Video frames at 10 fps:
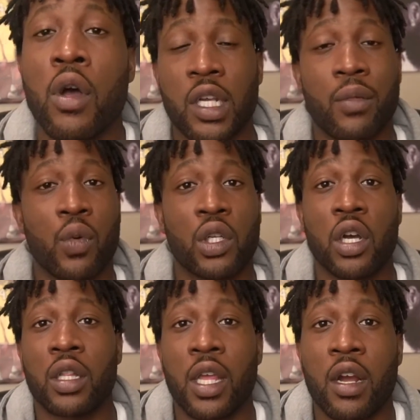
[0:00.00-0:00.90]
Tell me what
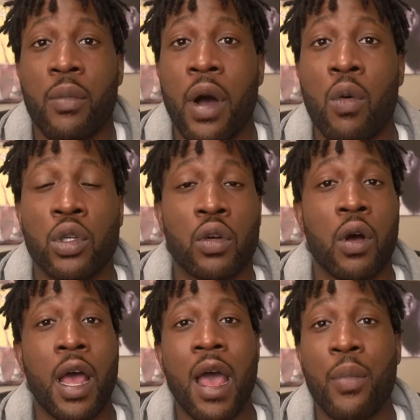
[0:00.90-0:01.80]
y'all think about what's going
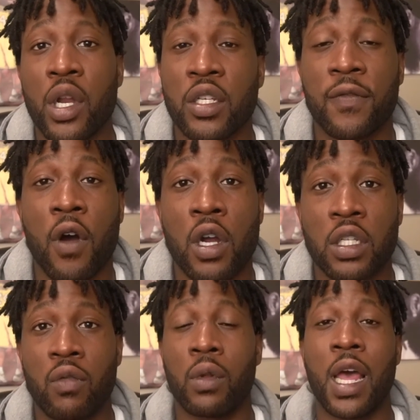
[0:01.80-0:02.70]
to happen as far as
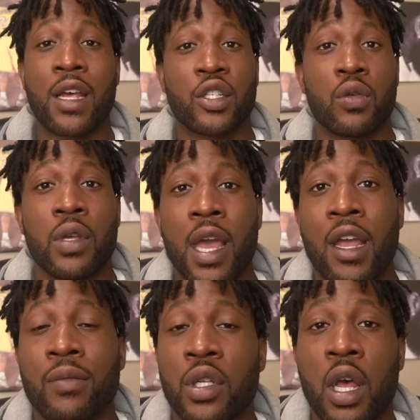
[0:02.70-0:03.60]
the last two
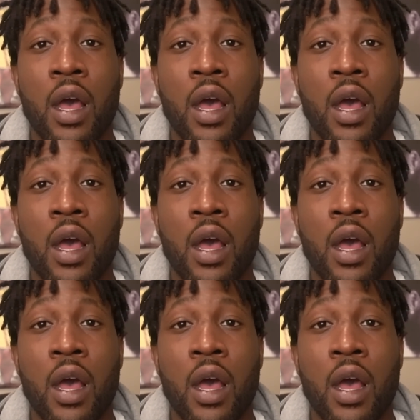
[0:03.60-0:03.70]
games.